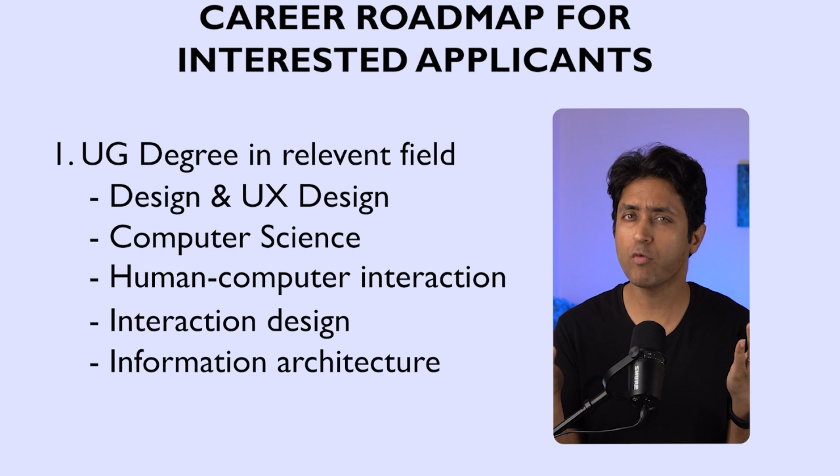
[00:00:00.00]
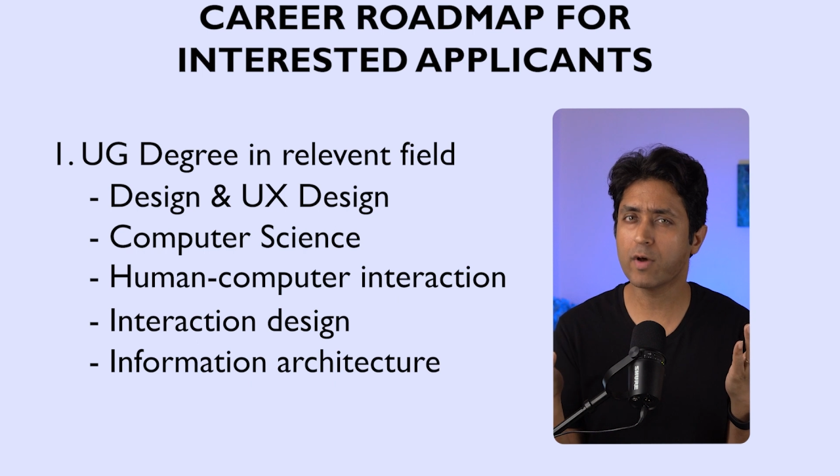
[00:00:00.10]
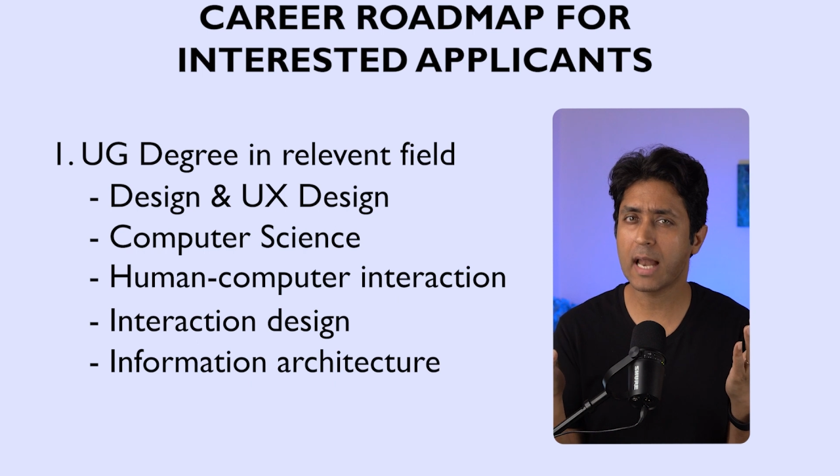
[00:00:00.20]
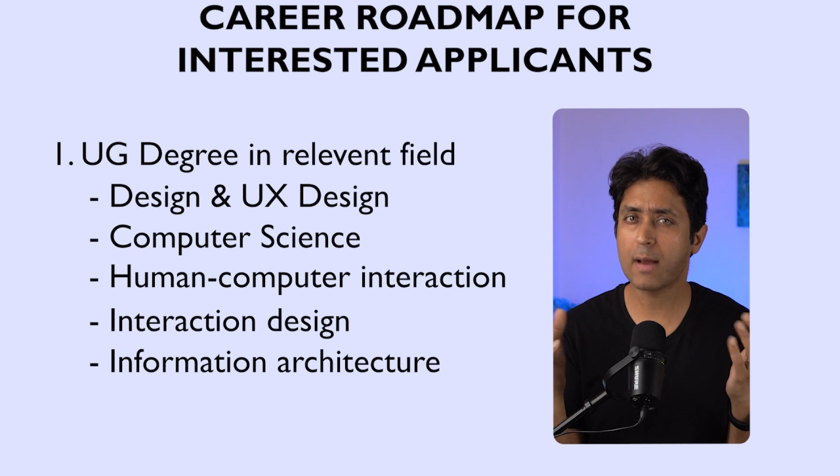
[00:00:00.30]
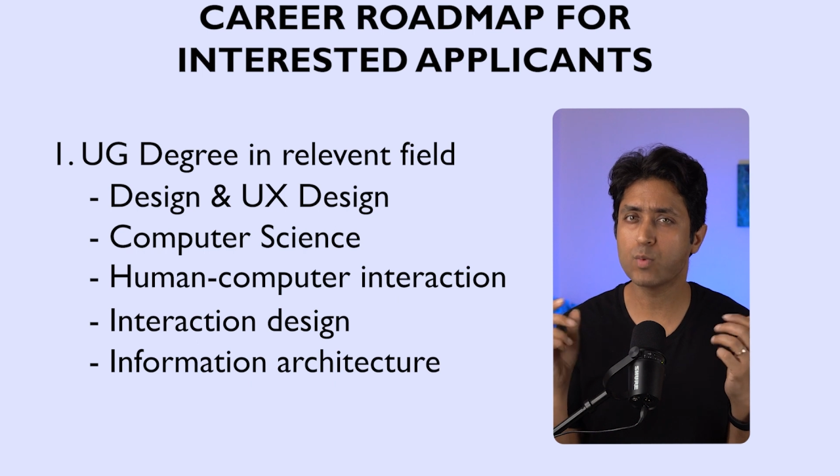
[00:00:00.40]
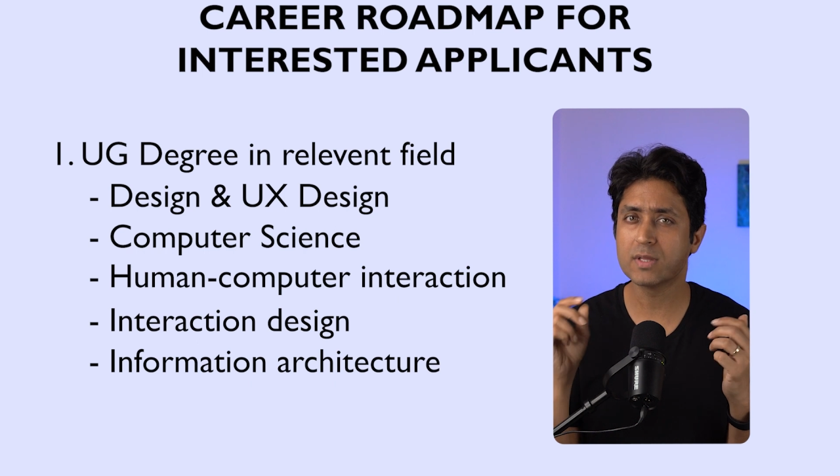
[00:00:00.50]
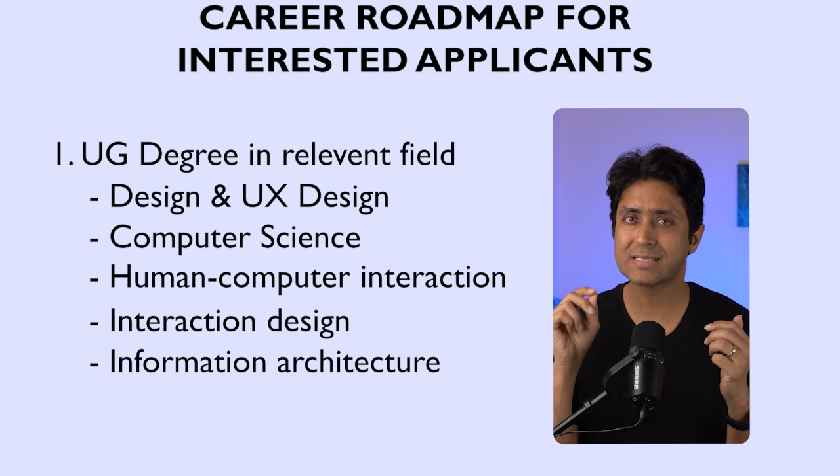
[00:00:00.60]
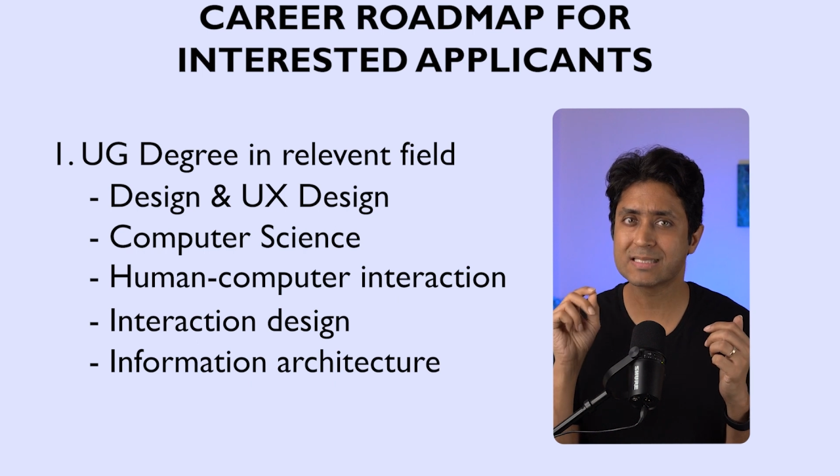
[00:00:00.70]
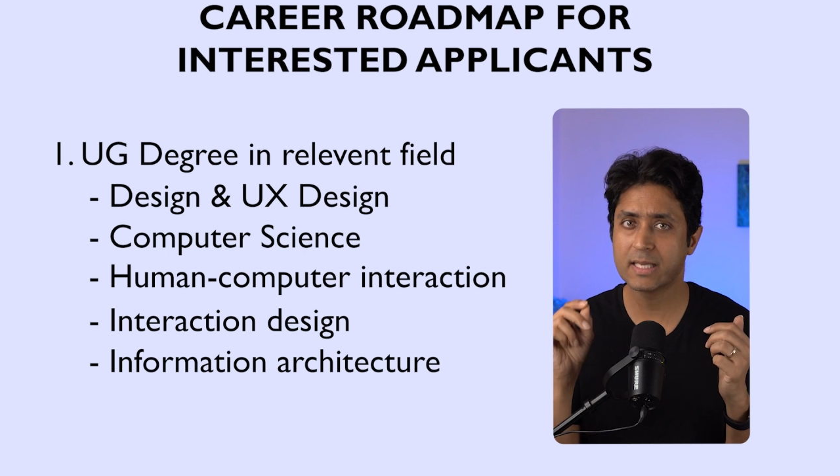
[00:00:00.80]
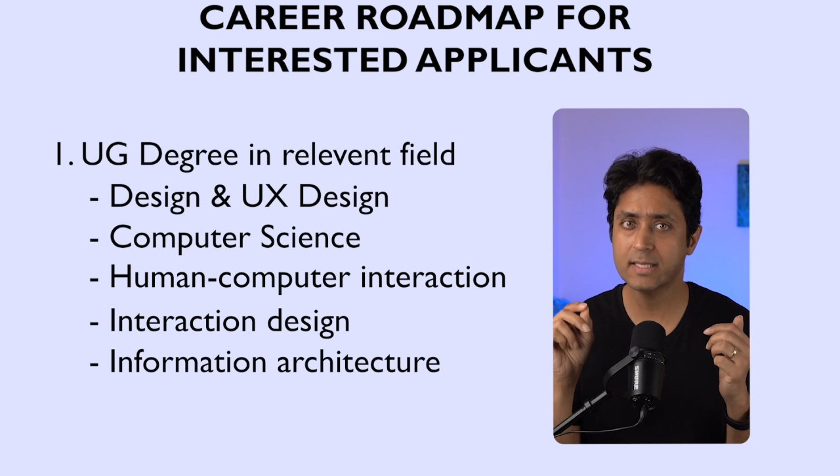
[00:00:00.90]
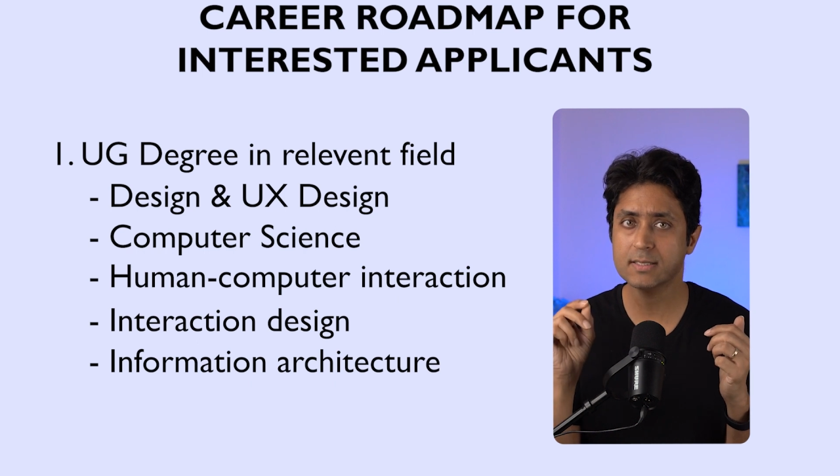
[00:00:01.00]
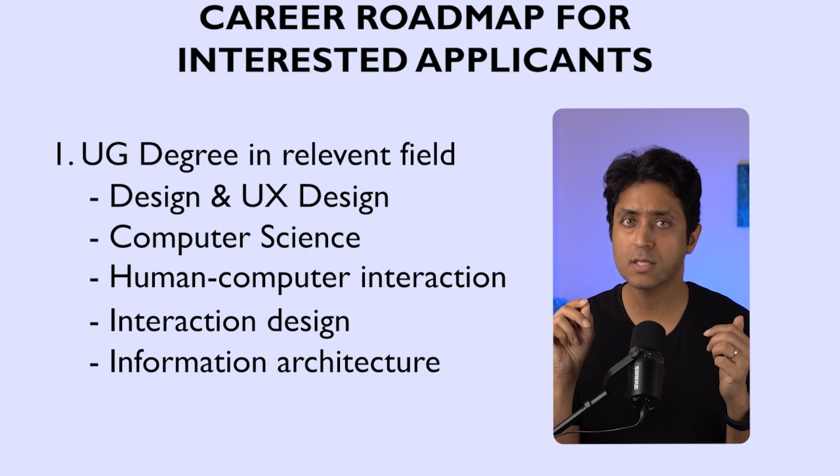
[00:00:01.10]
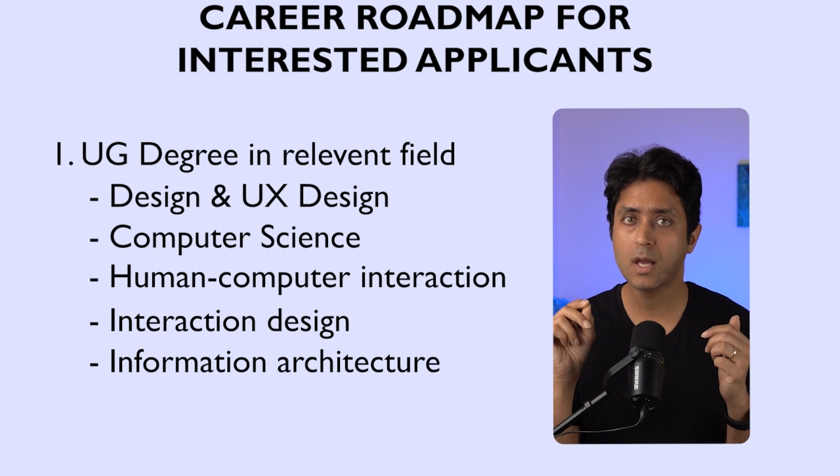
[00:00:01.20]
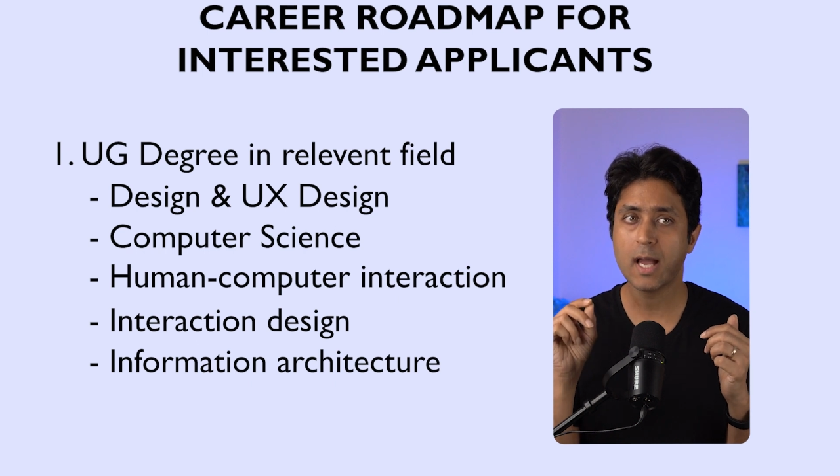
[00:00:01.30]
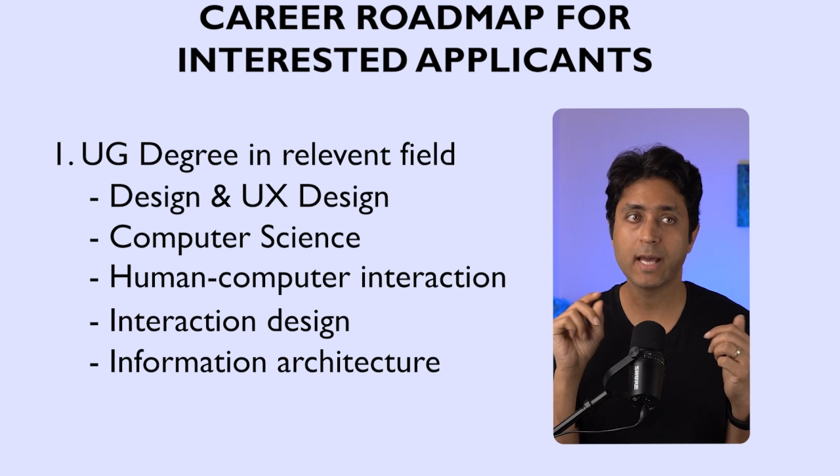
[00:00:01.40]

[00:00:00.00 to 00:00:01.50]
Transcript: overlap with the skills